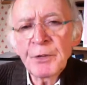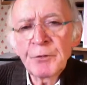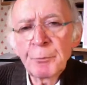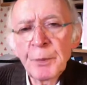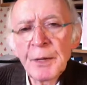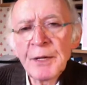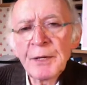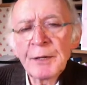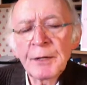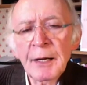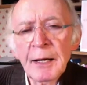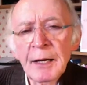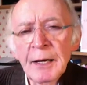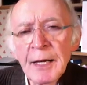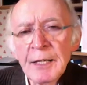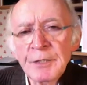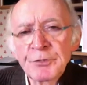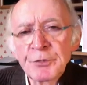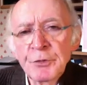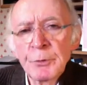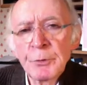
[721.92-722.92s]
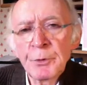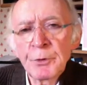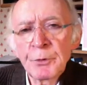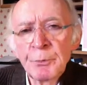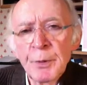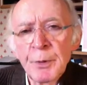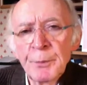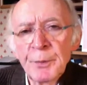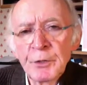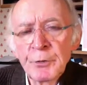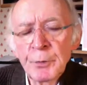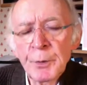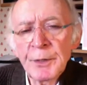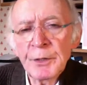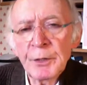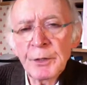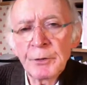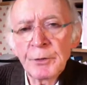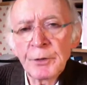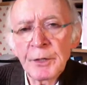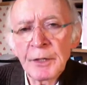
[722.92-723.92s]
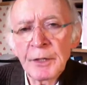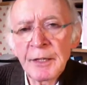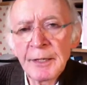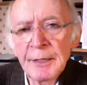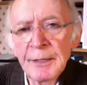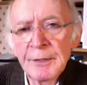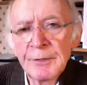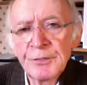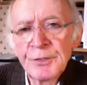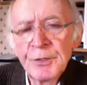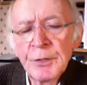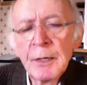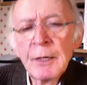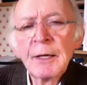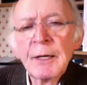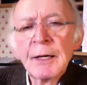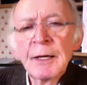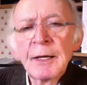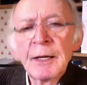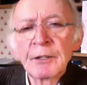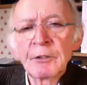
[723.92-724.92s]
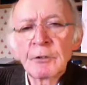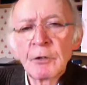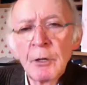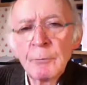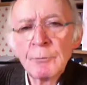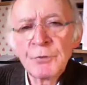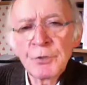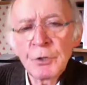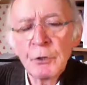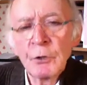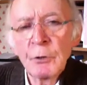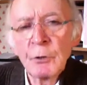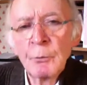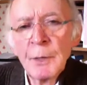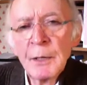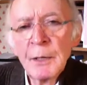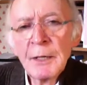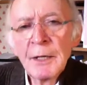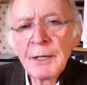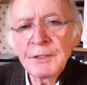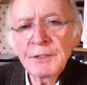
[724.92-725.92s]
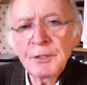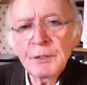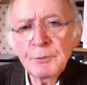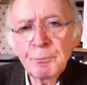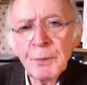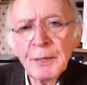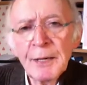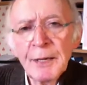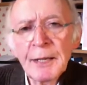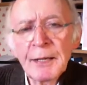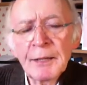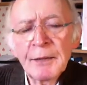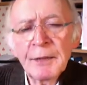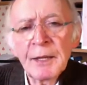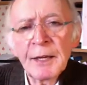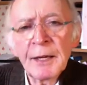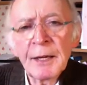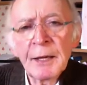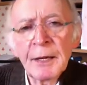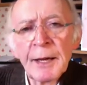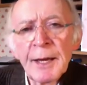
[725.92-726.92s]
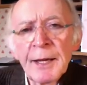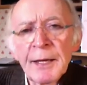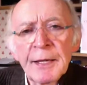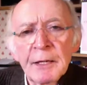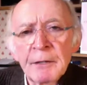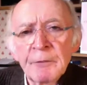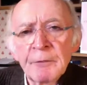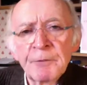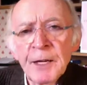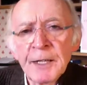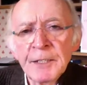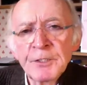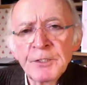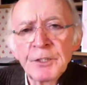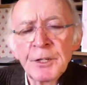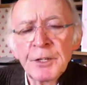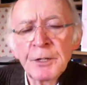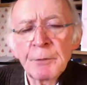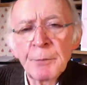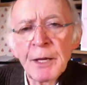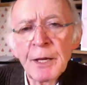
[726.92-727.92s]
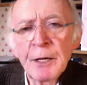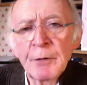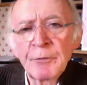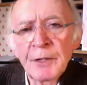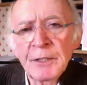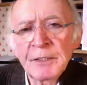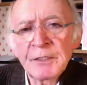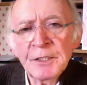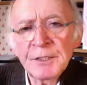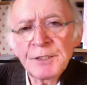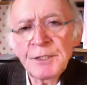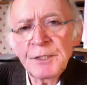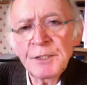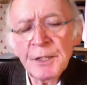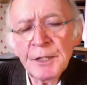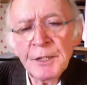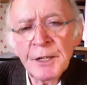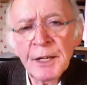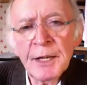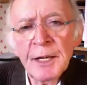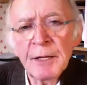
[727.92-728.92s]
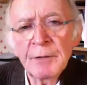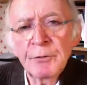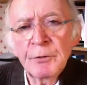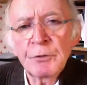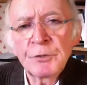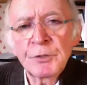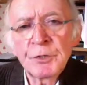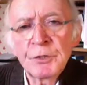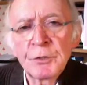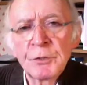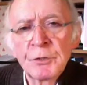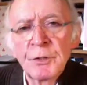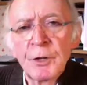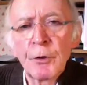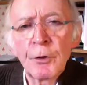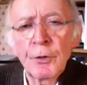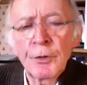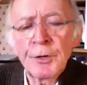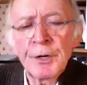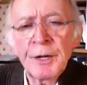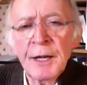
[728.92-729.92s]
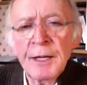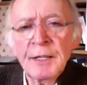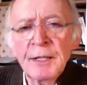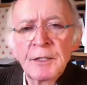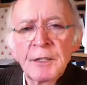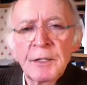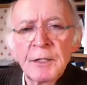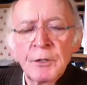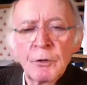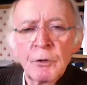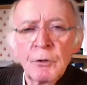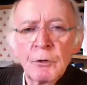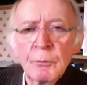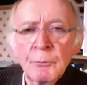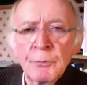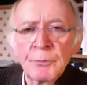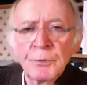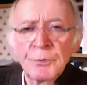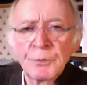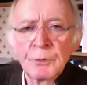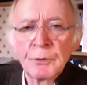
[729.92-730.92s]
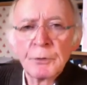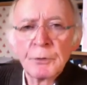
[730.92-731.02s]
been in the classroom with maybe 20 other kids, comes home, it's bringing any infection that might have existed in any of those other 19 homes.